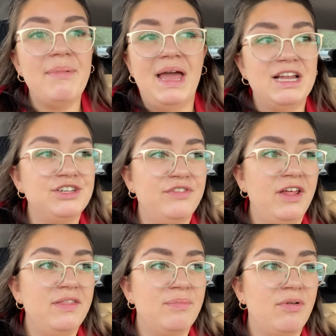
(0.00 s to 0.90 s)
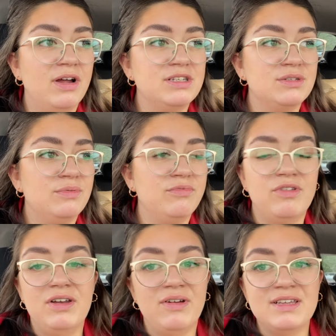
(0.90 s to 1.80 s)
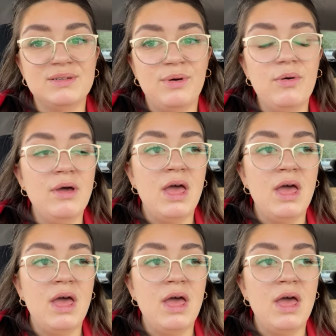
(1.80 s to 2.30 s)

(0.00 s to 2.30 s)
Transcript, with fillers: But I actually feel like the prices were really reasonable.